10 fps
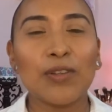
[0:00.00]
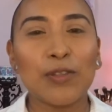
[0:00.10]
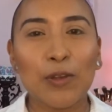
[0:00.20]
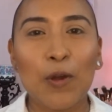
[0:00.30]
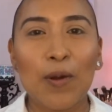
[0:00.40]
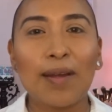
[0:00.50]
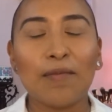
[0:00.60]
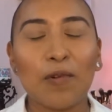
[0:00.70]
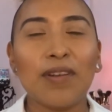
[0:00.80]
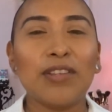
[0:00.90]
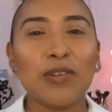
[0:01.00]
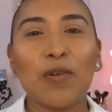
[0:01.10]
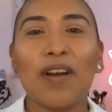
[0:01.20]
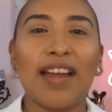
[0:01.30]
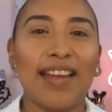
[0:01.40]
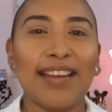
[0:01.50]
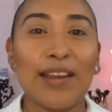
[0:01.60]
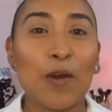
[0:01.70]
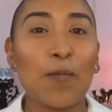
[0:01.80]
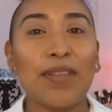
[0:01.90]
so I'm going to go ahead
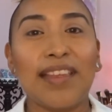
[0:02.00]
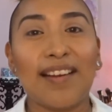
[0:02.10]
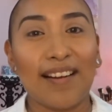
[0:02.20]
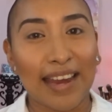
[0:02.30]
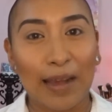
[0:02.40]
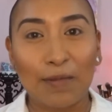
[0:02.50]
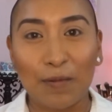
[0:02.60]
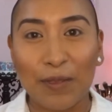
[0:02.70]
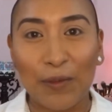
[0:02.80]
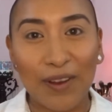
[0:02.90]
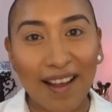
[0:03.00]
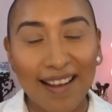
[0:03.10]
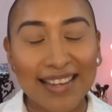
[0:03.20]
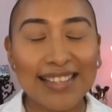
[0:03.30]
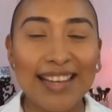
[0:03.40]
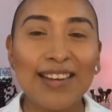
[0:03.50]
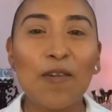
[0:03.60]
and open that on camera with you guys and